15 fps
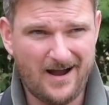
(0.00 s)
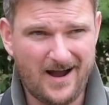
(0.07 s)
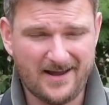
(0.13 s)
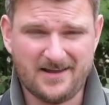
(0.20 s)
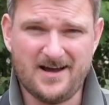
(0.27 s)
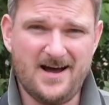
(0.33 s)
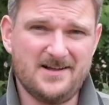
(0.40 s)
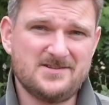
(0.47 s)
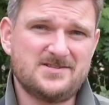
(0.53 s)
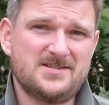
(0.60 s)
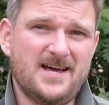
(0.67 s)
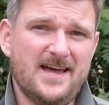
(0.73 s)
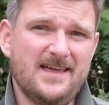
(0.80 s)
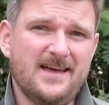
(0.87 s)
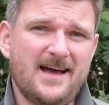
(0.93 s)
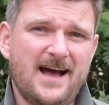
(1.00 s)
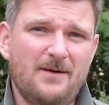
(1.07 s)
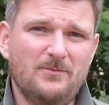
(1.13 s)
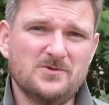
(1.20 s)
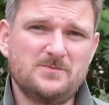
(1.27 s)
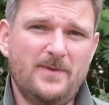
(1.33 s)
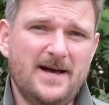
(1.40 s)
I can't state how
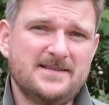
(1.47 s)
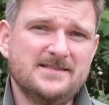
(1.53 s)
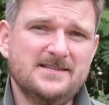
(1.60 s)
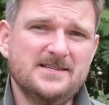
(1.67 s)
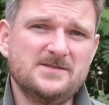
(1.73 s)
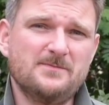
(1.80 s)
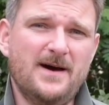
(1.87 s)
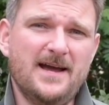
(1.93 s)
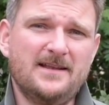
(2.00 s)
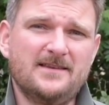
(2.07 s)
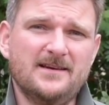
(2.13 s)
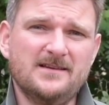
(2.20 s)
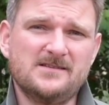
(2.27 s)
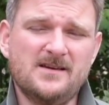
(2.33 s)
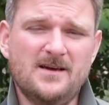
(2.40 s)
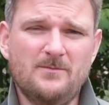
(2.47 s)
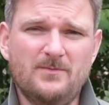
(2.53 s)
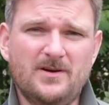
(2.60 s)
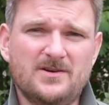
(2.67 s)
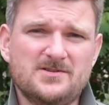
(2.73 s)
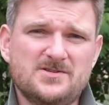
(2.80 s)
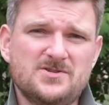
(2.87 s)
much better these made things,
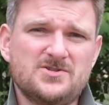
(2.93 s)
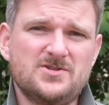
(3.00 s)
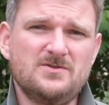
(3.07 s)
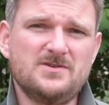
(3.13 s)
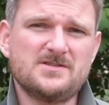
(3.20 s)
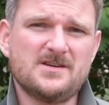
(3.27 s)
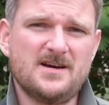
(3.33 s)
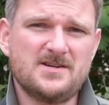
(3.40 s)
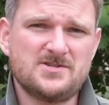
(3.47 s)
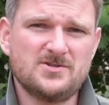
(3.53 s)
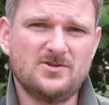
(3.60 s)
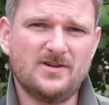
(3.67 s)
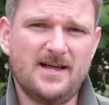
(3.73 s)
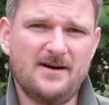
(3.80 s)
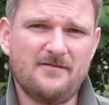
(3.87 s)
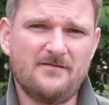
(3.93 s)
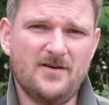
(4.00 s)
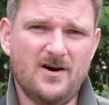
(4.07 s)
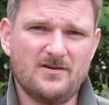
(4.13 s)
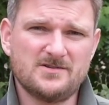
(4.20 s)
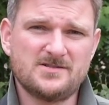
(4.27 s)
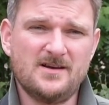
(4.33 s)
because as soon as I saw that
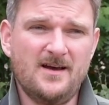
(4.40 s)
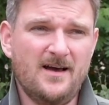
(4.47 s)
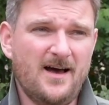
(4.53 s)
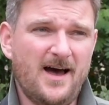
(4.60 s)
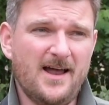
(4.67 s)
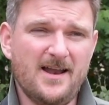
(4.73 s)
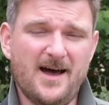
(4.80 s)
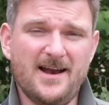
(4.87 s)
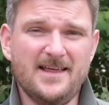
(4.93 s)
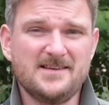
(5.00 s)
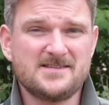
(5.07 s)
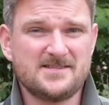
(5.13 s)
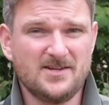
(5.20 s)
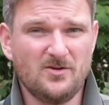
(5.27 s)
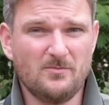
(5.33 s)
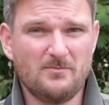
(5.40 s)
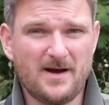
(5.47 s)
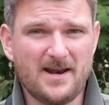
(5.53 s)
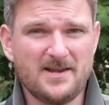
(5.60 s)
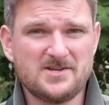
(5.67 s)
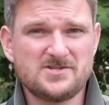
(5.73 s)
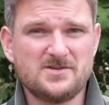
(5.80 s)
fox, and it still
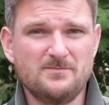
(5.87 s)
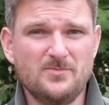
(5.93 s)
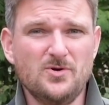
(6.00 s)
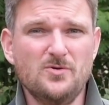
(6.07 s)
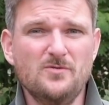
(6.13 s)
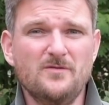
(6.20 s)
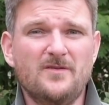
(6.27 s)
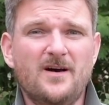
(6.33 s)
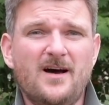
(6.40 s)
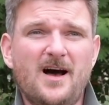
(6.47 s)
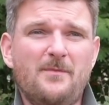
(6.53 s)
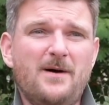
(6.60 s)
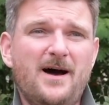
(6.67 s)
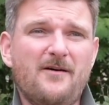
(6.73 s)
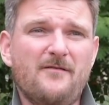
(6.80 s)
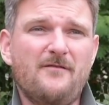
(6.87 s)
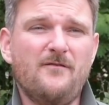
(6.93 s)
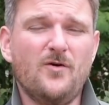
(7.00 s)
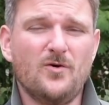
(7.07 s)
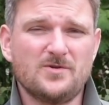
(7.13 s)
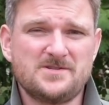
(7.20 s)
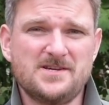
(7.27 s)
managed to move about
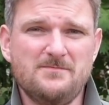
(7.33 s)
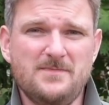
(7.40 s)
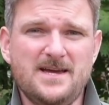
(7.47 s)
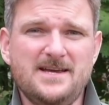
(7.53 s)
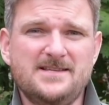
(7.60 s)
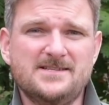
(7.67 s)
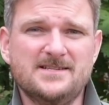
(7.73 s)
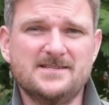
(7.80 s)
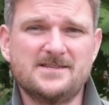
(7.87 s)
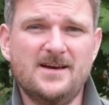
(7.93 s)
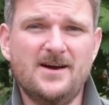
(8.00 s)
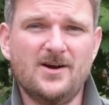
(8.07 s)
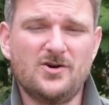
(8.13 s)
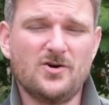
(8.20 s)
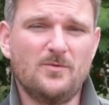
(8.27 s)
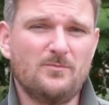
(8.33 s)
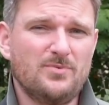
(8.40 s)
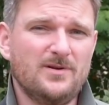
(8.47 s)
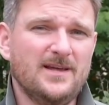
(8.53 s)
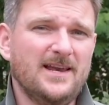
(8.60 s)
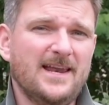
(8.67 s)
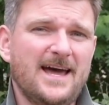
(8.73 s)
40 metres
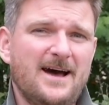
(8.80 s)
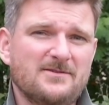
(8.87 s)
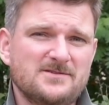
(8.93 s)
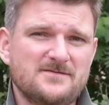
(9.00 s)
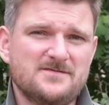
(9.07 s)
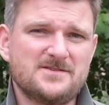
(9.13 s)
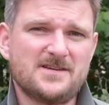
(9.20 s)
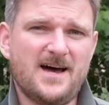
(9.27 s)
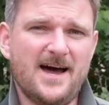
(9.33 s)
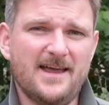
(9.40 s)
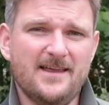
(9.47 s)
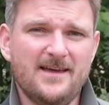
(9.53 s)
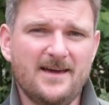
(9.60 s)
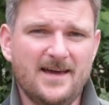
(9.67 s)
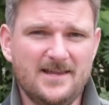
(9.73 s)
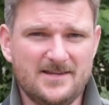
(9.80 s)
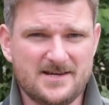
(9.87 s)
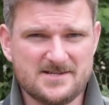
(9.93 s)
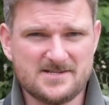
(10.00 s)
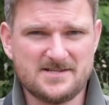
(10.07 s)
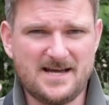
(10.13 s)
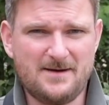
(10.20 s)
completely out of sight in
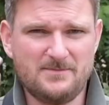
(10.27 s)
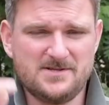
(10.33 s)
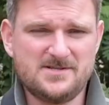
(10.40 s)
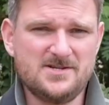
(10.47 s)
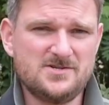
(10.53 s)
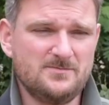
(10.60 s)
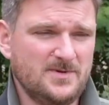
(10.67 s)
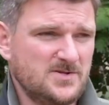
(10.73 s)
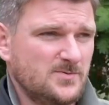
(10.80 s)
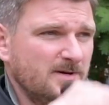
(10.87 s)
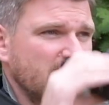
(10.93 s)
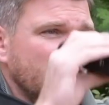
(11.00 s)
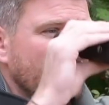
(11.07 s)
that snap decision between